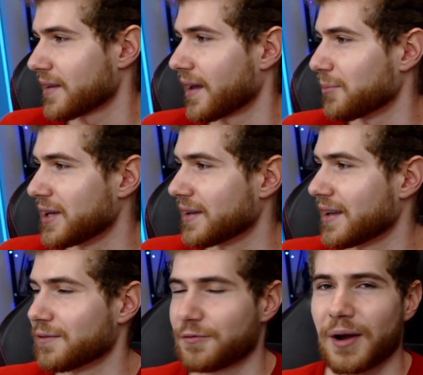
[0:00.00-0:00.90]
And I mean,
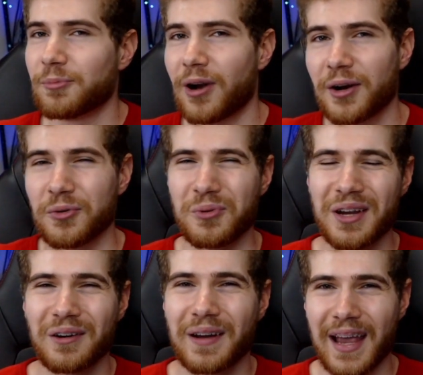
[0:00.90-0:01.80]
in February,
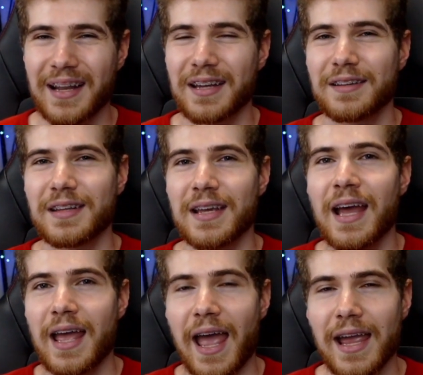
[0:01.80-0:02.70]
we are getting the
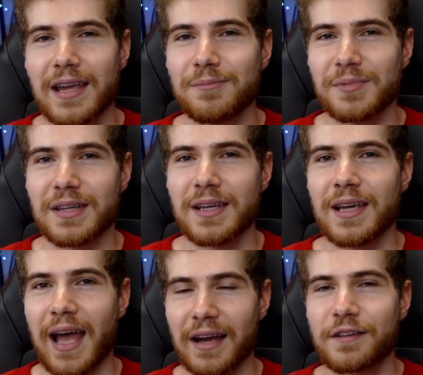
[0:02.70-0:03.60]

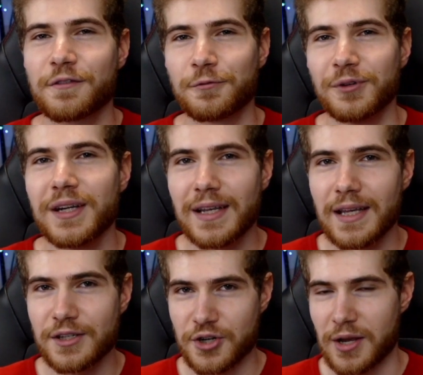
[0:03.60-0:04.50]
AMD
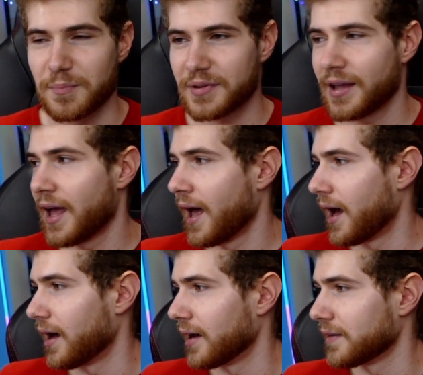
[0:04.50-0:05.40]
X3D chips
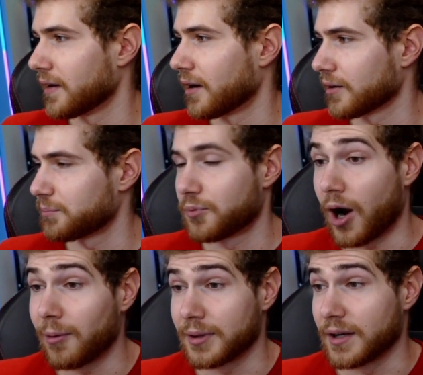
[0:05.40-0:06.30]
that are
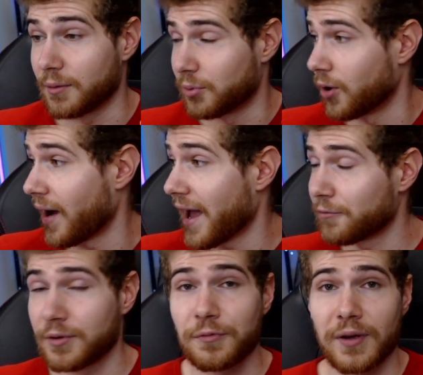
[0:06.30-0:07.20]
probably going to blow
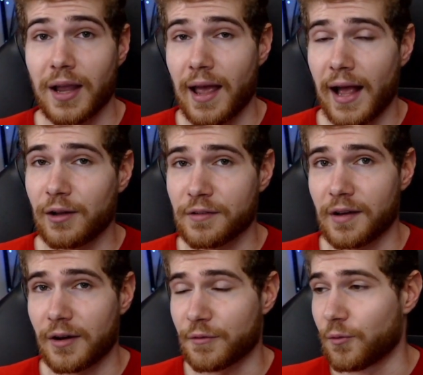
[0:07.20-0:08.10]
everything else
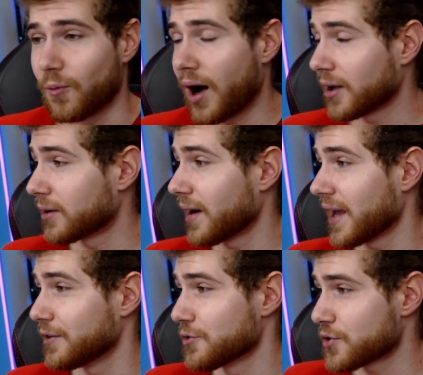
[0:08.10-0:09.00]
out of the water,
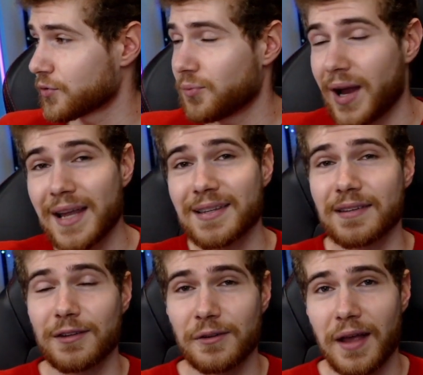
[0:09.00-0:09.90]
and you should wait
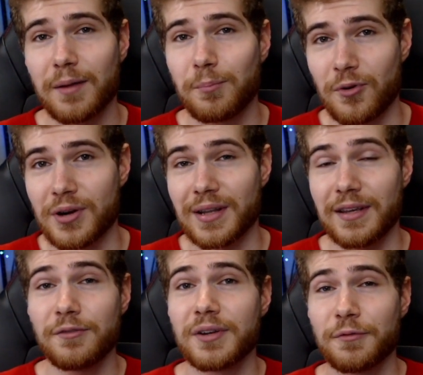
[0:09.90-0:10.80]
until that point,
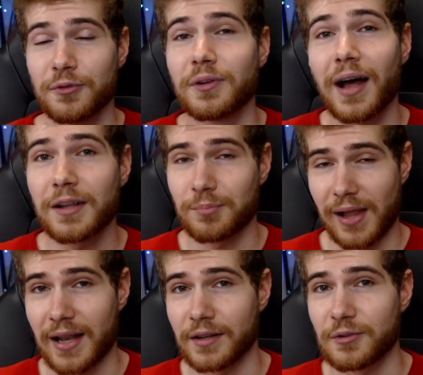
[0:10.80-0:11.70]
even if you're not
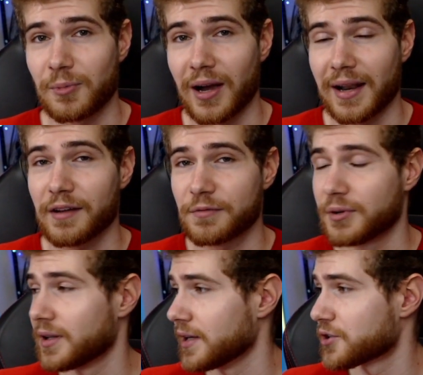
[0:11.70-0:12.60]
planning to buy an
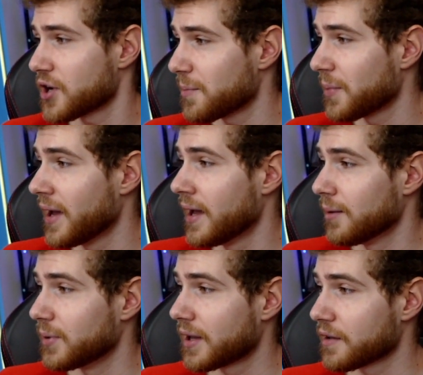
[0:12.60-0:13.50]
X3D chip,
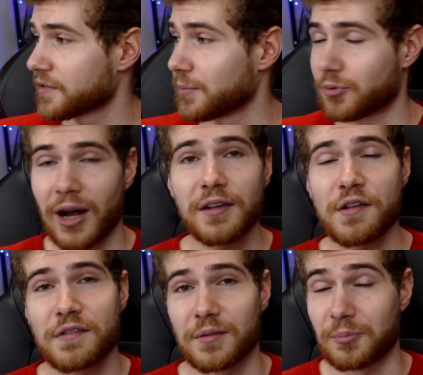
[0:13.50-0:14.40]
because the
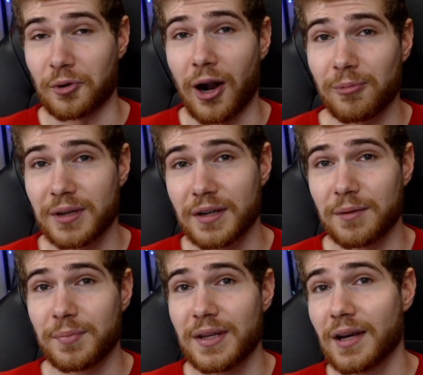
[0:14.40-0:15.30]
prices are probably going
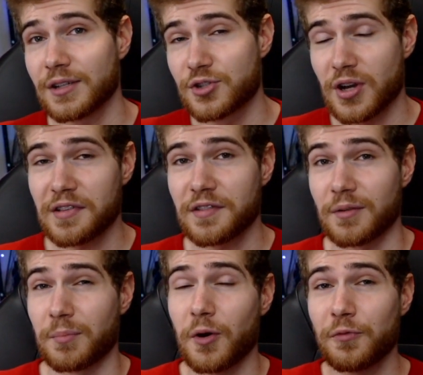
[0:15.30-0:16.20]
to be
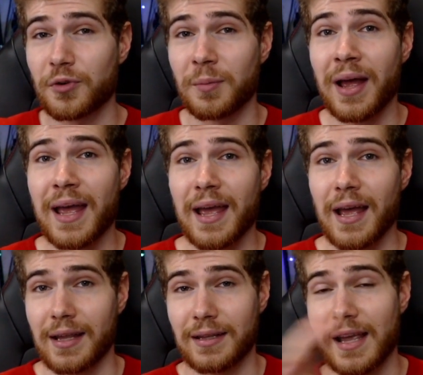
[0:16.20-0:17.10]
adjusted both from
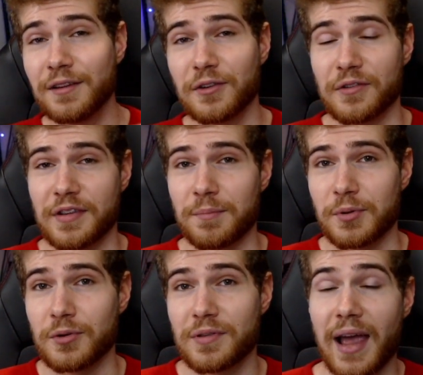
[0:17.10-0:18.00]
Intel
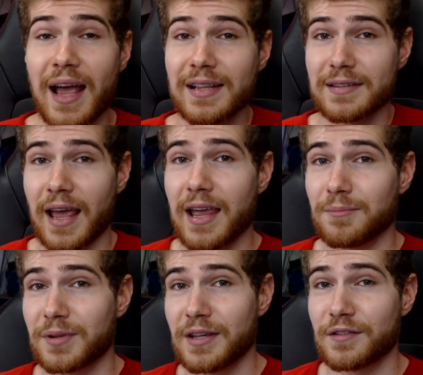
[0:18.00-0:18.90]
CPUs and
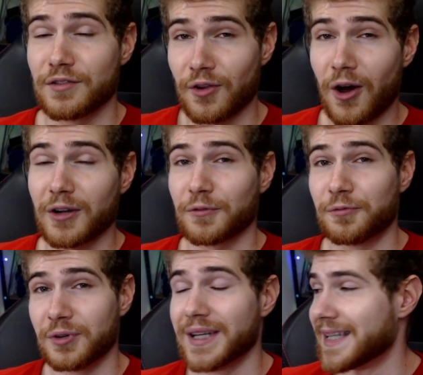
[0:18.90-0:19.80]
AMD's
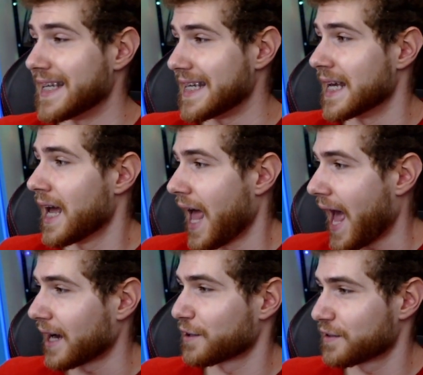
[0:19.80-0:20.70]
non-3DX
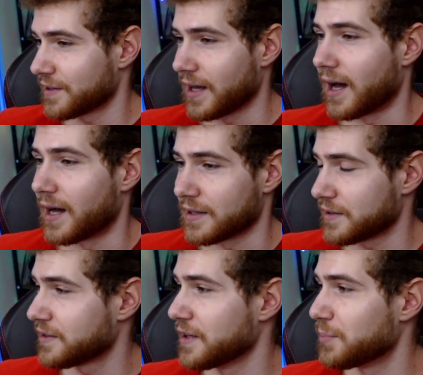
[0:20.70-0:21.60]

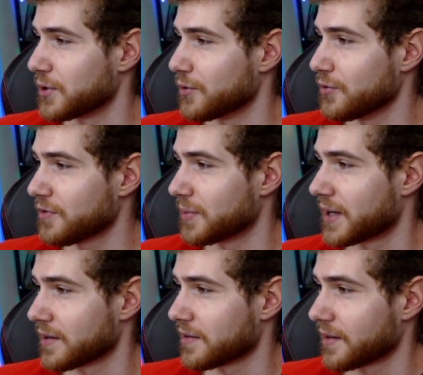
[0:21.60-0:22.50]
CPUs,
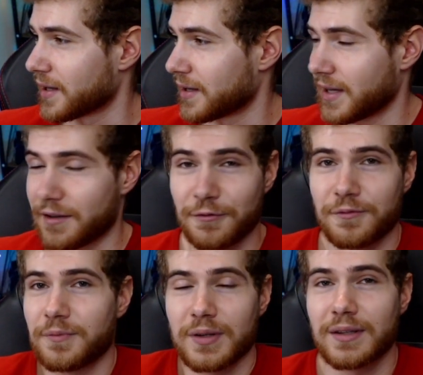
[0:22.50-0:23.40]
because if
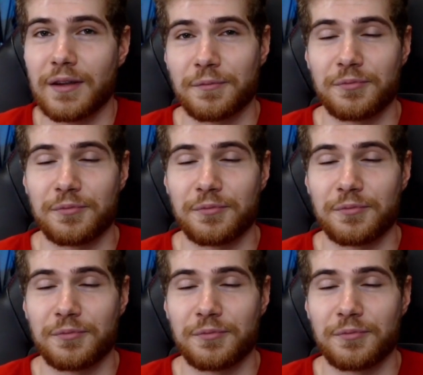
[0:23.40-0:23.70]
the